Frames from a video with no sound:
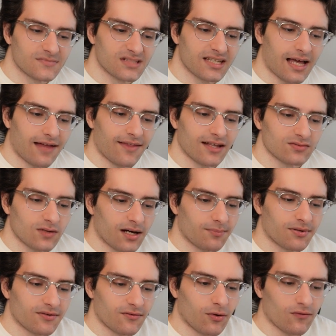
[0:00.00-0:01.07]
So yeah, that's why I
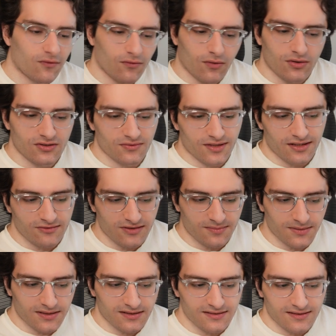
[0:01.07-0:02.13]
put it over Rose Raid,
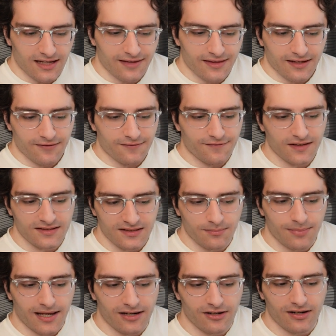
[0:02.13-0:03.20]
just because I think it fits
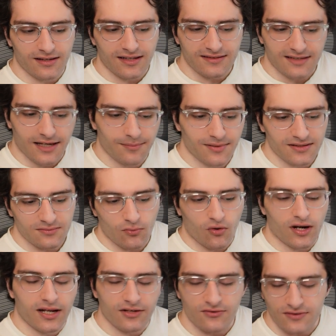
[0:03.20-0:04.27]
it better and the typing's
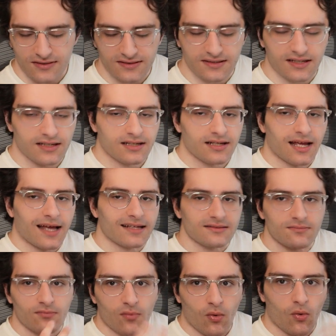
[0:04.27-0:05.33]
more interesting and
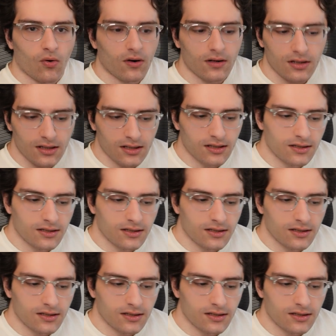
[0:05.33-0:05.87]
has more.